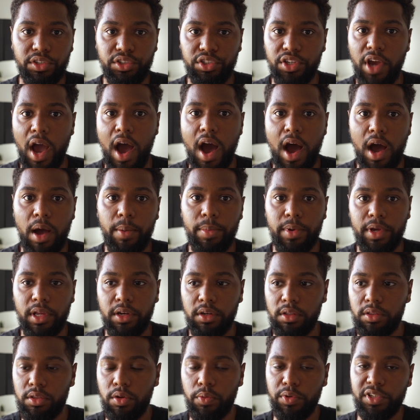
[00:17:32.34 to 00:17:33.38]
job
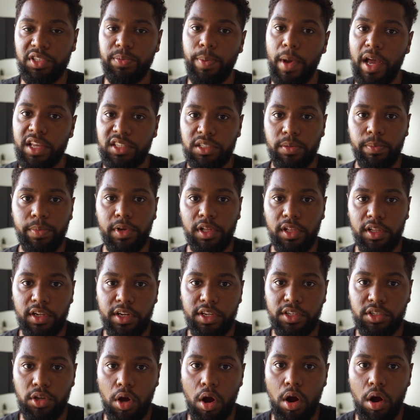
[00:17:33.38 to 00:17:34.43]
and the
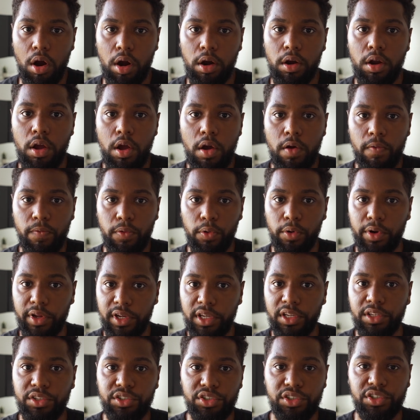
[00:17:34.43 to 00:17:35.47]
responsibilities are for
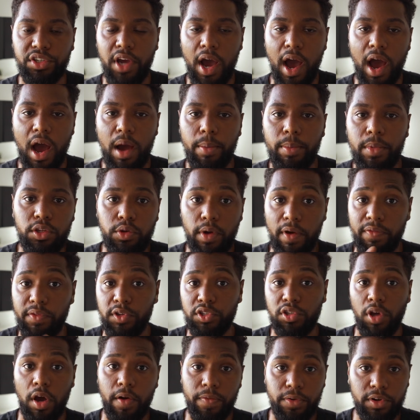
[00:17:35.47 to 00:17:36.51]
each job. You have the
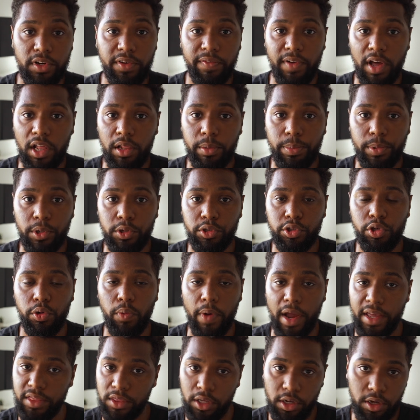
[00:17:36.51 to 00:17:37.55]
software developers who
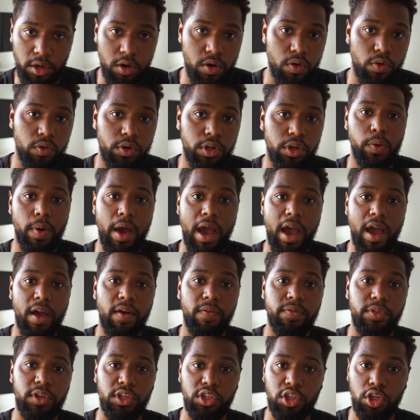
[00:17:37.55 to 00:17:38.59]
write the code. You
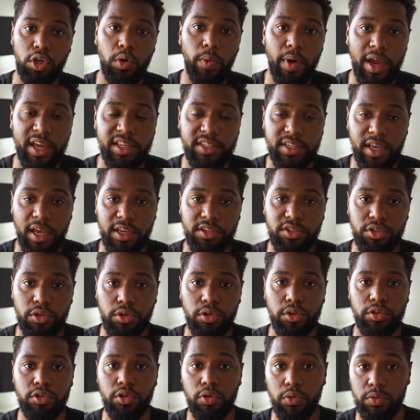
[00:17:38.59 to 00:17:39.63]
have the QA
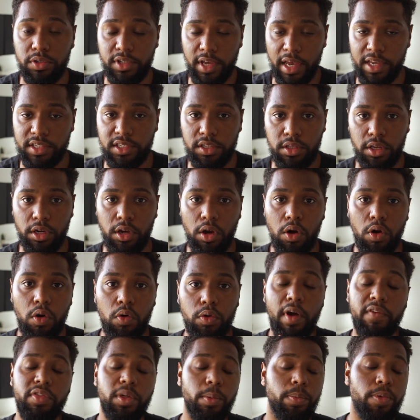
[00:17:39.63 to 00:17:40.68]
testers who test the code.
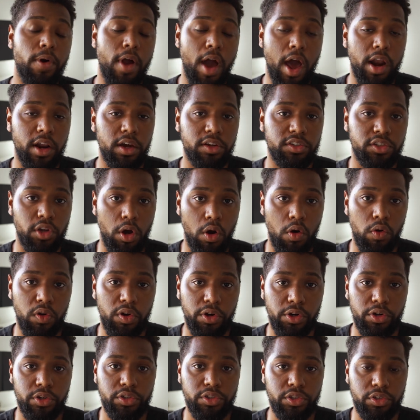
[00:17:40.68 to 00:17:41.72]
You have the product
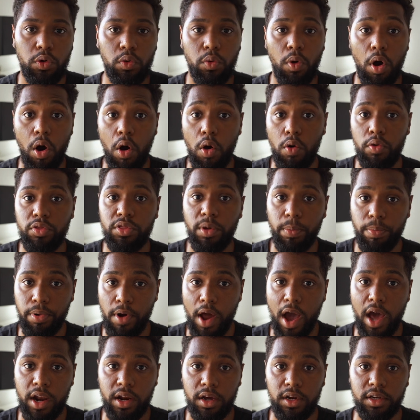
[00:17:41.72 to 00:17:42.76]
owners who own the
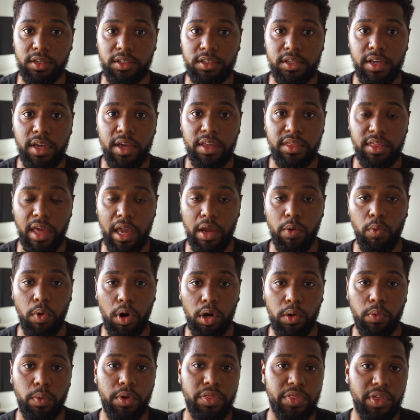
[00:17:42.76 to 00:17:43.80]
product. They
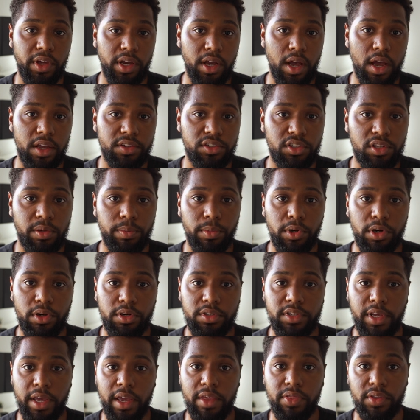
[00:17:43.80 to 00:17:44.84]
work with the
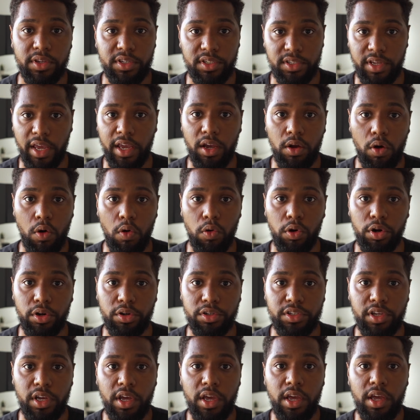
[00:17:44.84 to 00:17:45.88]
customers and the
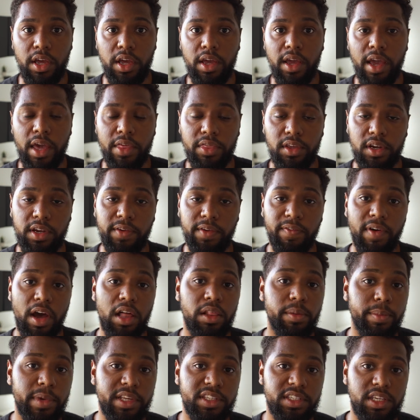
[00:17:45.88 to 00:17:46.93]
stakeholders and the
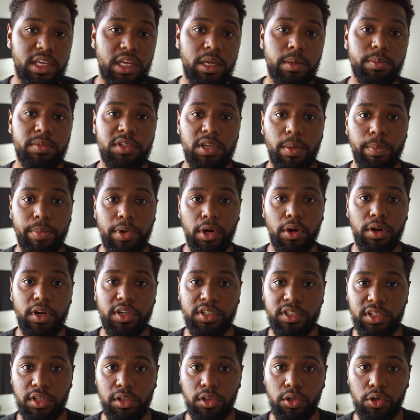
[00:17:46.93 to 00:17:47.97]
development team to build a
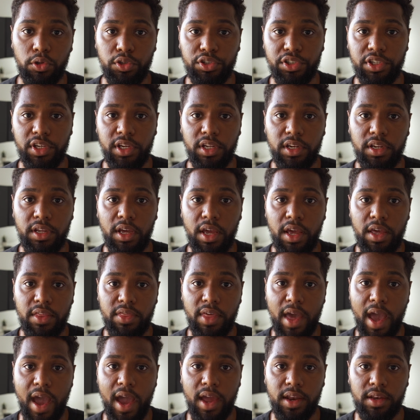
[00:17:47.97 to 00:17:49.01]
solution
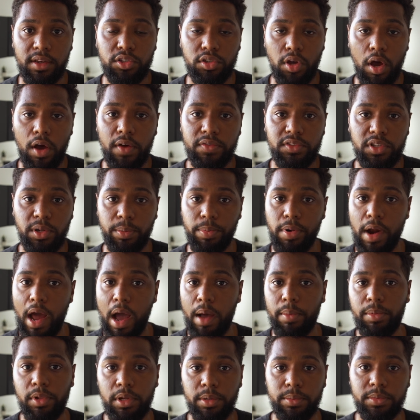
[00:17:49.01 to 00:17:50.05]
that solves the
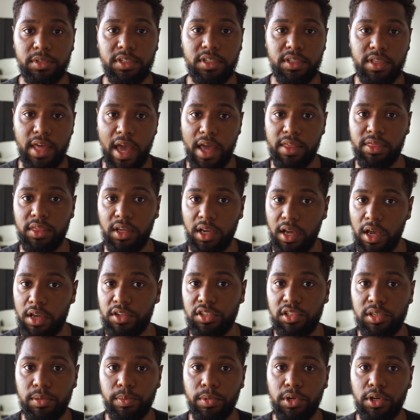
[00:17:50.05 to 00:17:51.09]
problems that the
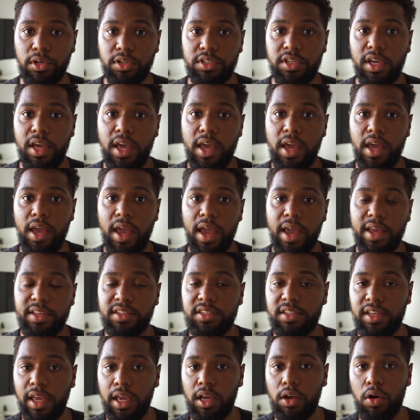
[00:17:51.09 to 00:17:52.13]
customers and
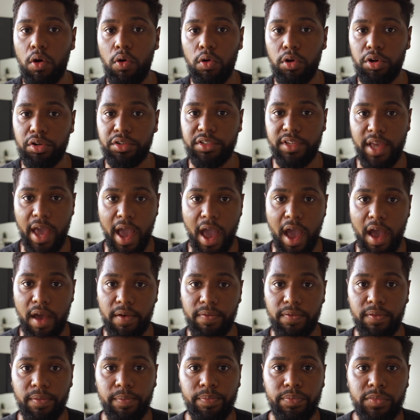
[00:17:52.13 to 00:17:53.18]
stakeholders have.
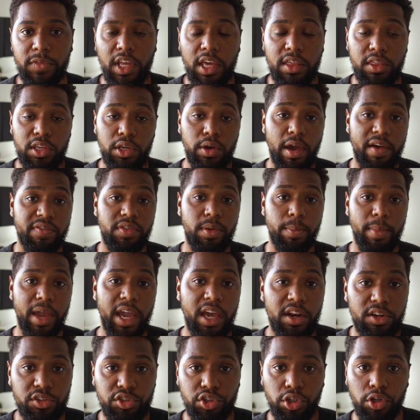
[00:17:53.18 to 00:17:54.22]
And then you have the
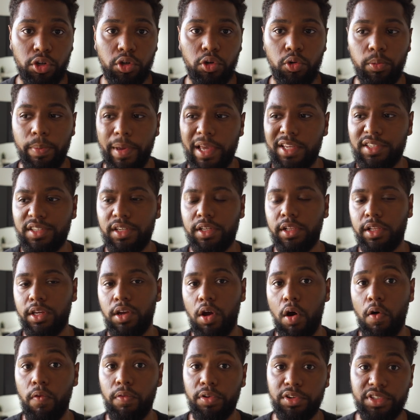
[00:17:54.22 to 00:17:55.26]
manager who basically
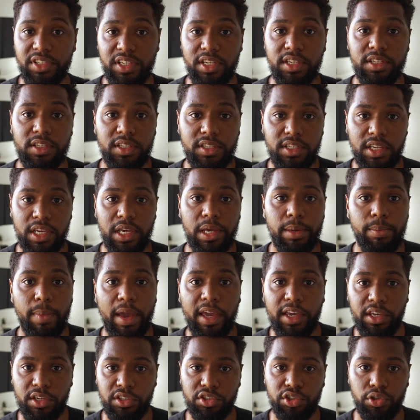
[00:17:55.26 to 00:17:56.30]
oversees the team,
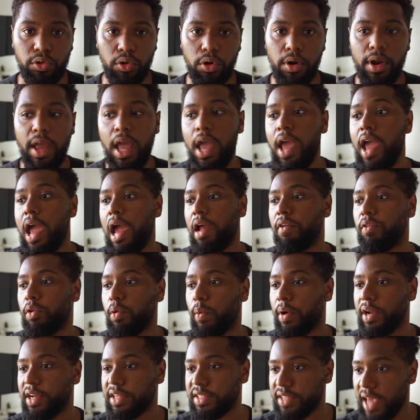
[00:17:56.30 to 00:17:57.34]
making sure
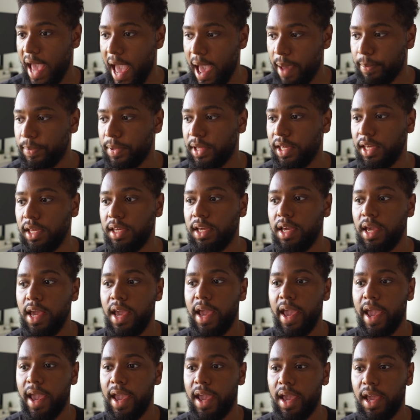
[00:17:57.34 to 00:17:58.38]
everyone is happy
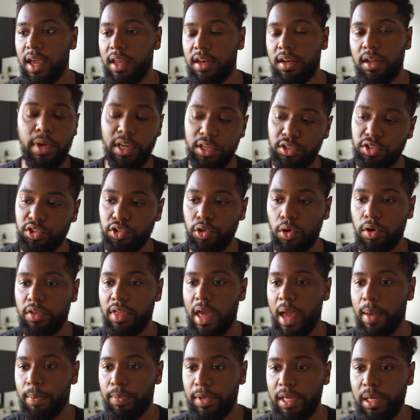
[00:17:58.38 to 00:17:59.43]
and making sure
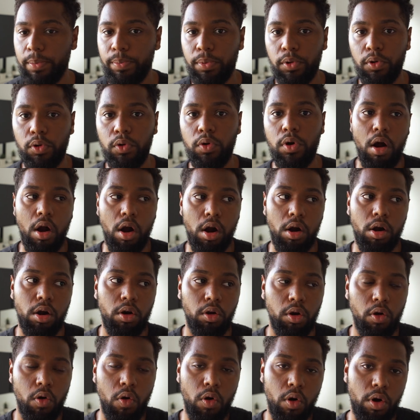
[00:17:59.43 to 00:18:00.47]
that people
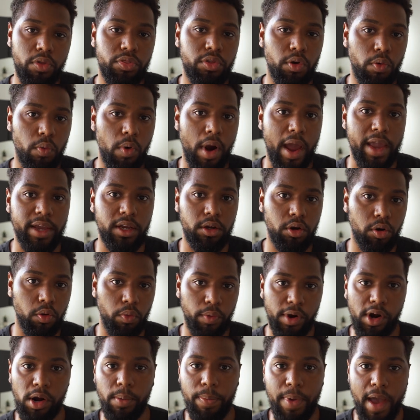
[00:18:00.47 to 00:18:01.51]
are on the right
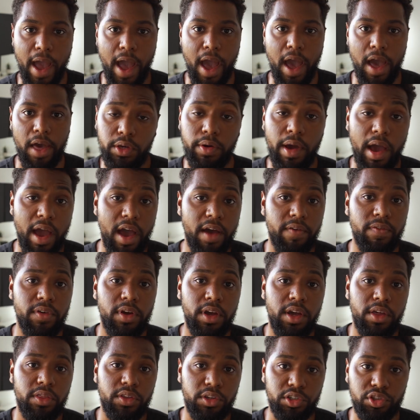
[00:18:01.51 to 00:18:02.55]
career path. You
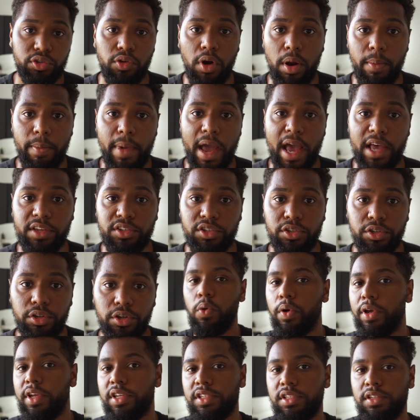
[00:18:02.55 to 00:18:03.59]
have the scrum master
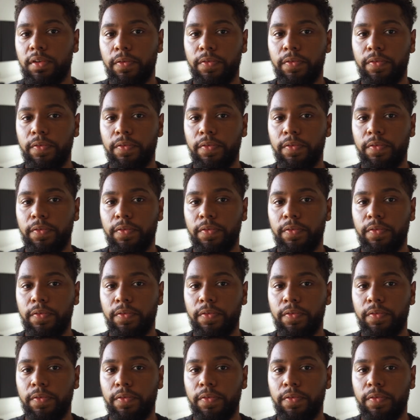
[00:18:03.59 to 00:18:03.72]
who is